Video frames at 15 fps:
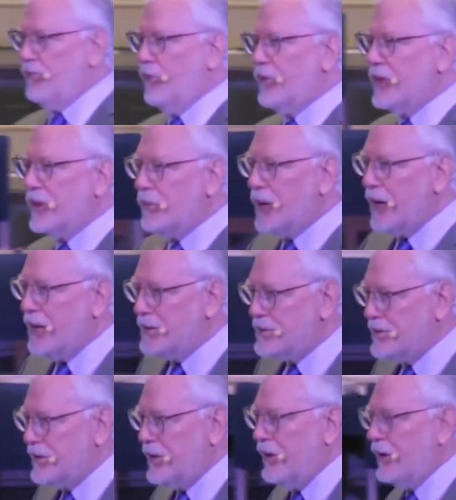they went out to the
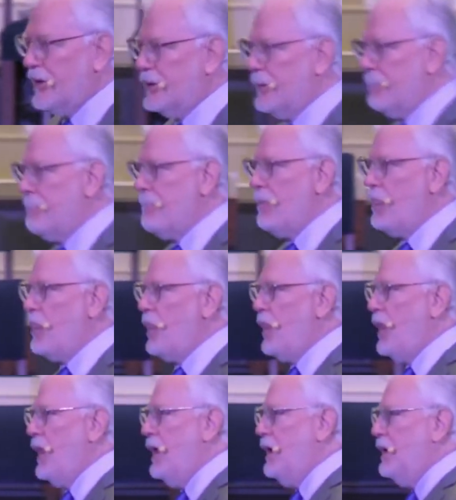garden?
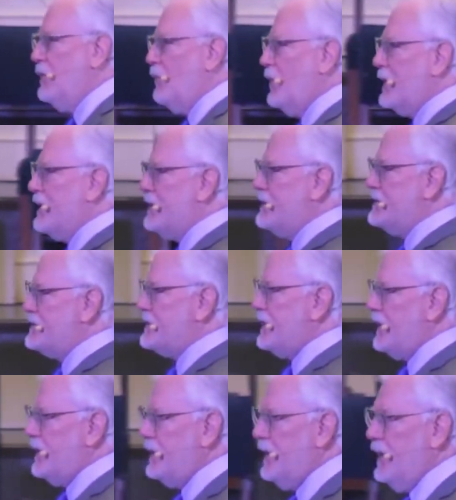What did he say?
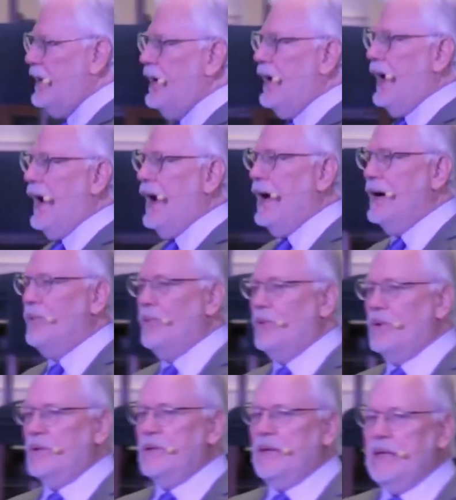I
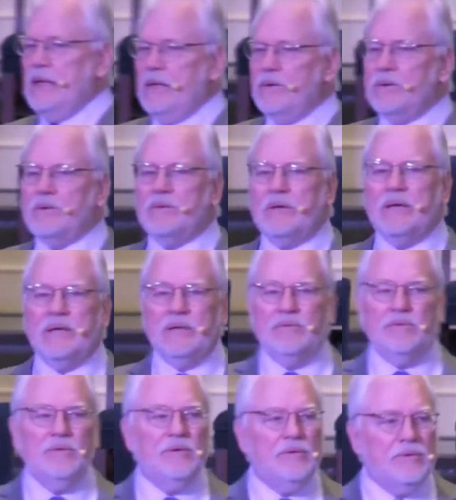will eat or drink of
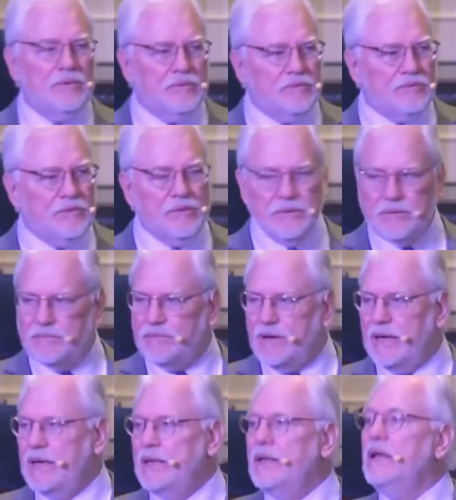the fruit of the vine